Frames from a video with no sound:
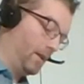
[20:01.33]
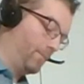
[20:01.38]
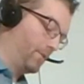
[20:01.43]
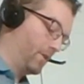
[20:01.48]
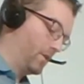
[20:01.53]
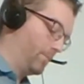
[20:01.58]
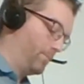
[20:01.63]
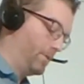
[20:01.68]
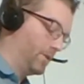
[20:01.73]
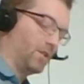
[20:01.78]
I'm
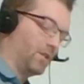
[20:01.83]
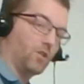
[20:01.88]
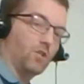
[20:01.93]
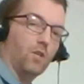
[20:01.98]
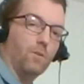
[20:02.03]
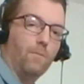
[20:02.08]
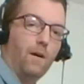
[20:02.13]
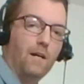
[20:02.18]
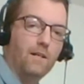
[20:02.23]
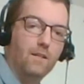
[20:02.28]
gonna
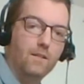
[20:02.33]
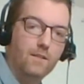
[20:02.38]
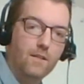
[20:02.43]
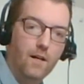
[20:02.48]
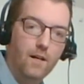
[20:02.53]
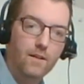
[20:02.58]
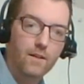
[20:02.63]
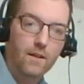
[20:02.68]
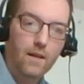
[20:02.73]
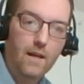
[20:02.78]
position my
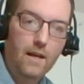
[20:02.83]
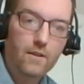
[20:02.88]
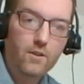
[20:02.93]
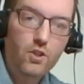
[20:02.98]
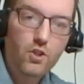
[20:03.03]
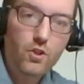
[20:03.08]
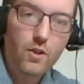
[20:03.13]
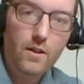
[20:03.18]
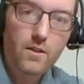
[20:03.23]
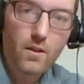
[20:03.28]
design. Again,
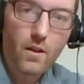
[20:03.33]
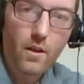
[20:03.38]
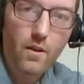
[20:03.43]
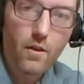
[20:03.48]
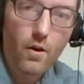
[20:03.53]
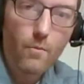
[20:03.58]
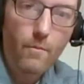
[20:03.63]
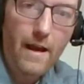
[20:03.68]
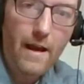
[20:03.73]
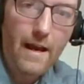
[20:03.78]
stretch
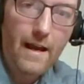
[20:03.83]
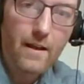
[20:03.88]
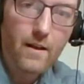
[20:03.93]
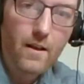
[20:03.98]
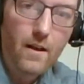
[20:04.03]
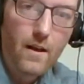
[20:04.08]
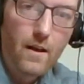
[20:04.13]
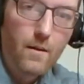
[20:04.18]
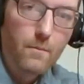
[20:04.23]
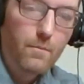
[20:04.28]
litho matte,
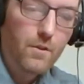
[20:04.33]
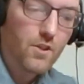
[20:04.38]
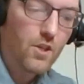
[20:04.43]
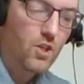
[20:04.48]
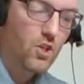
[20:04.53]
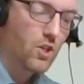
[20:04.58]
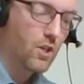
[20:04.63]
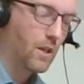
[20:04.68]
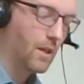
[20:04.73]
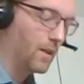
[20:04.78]

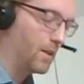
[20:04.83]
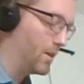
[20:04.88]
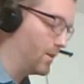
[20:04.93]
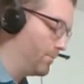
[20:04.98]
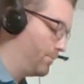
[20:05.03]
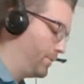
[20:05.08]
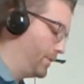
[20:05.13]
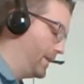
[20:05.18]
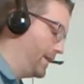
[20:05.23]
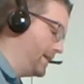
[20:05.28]
positioning it into
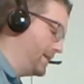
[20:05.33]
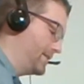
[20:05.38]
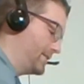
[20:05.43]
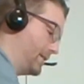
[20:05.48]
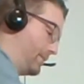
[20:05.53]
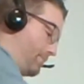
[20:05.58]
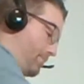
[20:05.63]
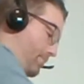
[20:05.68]
place. I'm